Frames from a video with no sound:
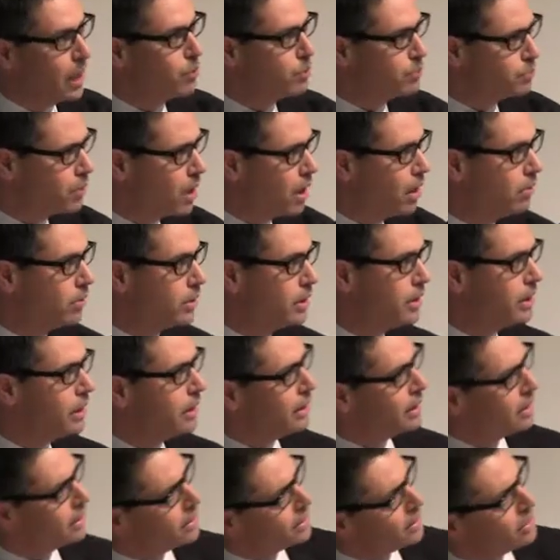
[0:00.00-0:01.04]
I would probably,
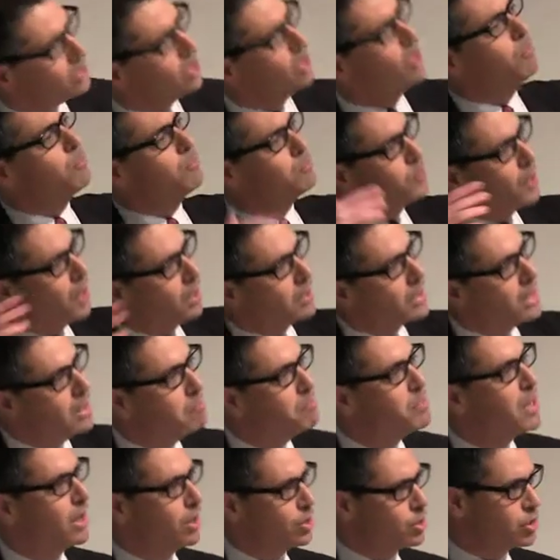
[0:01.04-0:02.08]
you know, probably
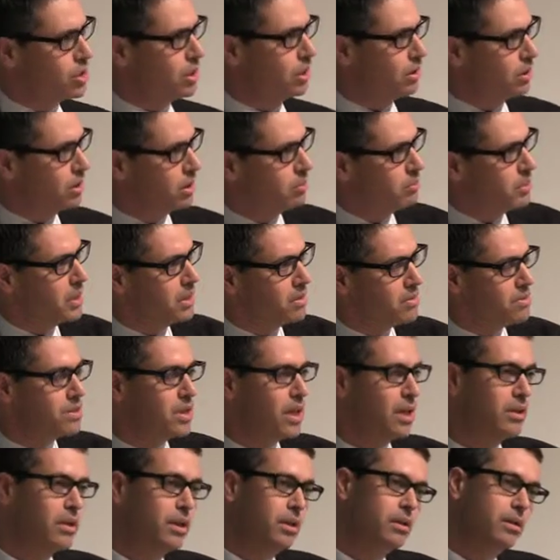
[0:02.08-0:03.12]
embellish it a little bit and
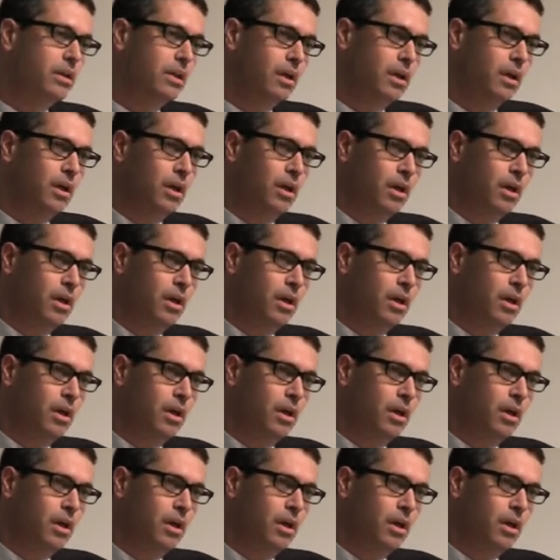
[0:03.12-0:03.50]
say that